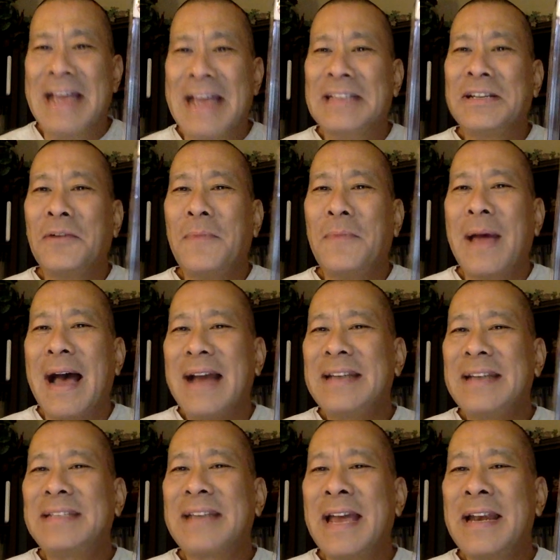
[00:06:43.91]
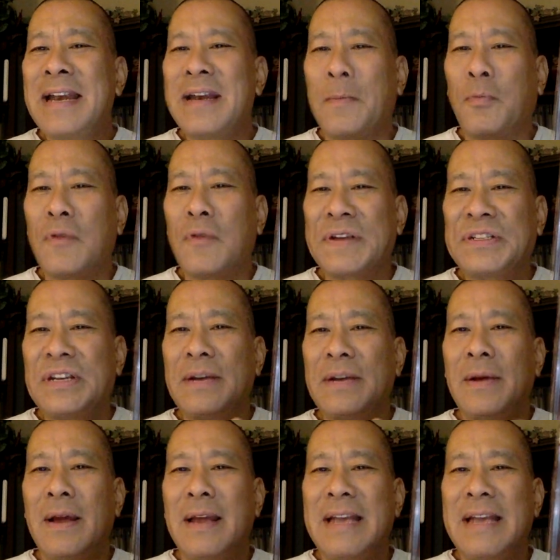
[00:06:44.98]
So I decided to press it.
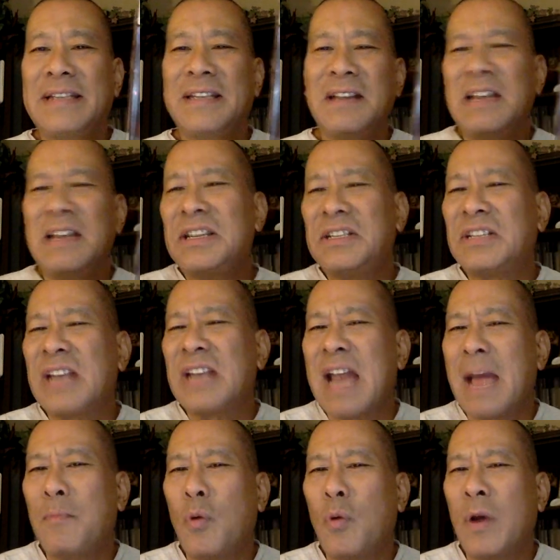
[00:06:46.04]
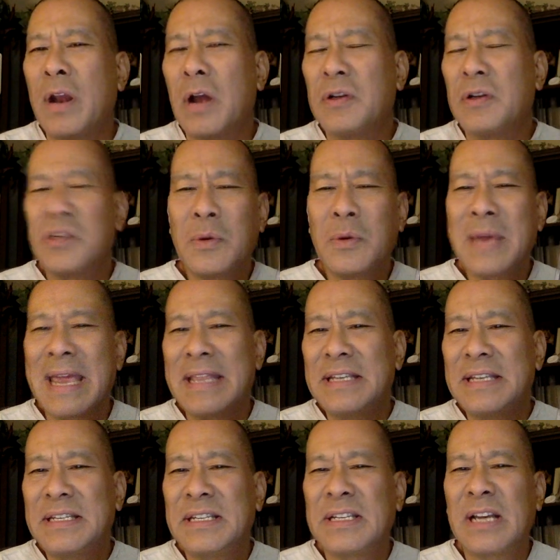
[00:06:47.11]
This is a 9.0. So again,
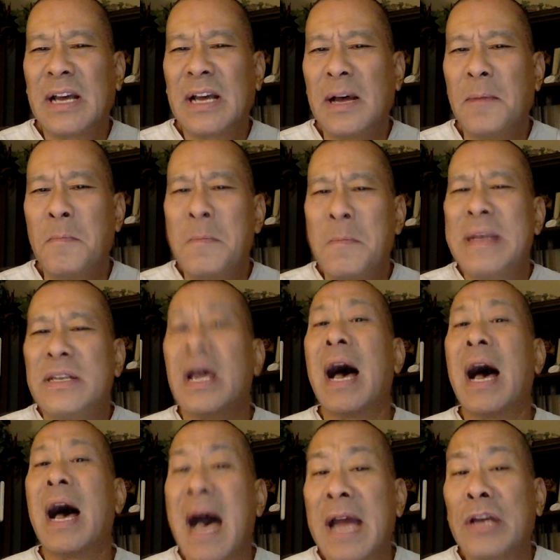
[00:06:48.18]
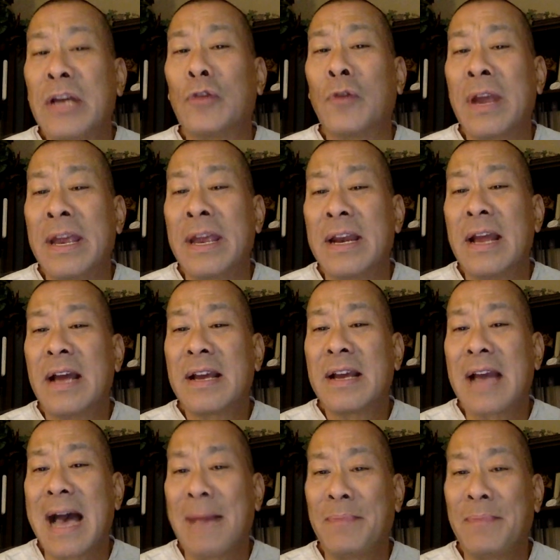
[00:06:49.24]
this is a mid to high grade
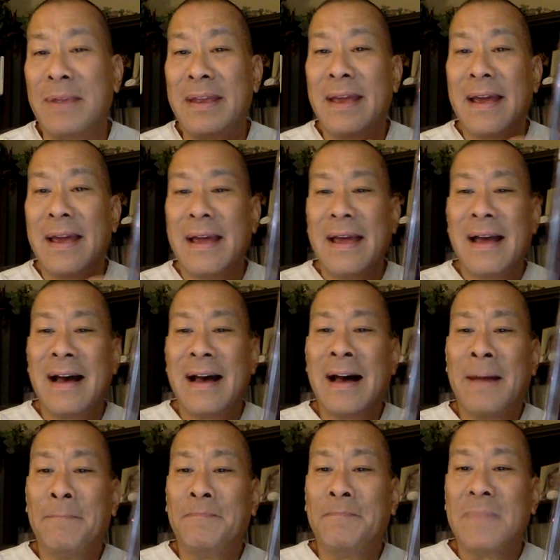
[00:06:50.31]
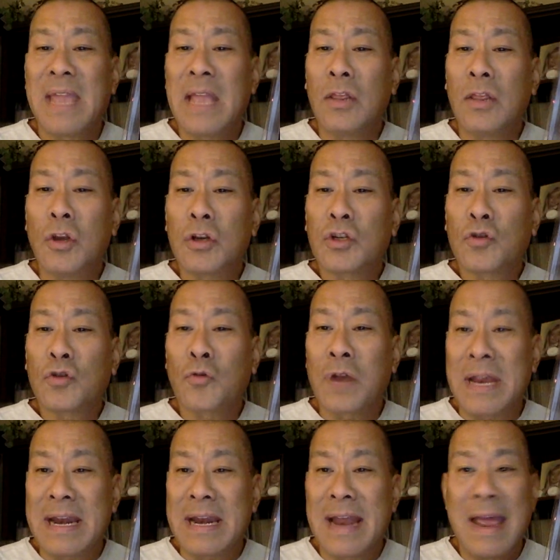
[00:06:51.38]
copy. It looks
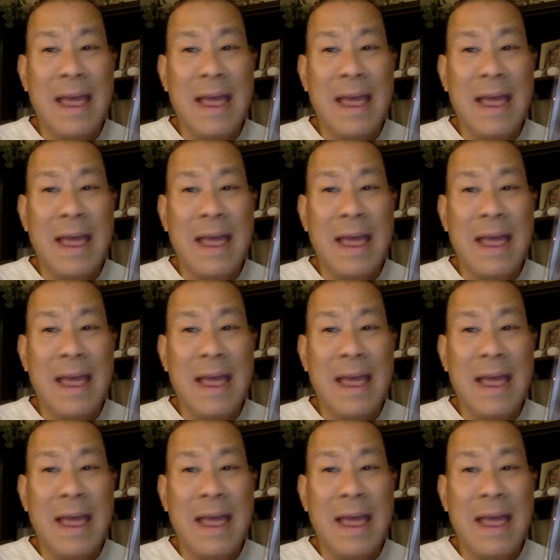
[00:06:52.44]
great.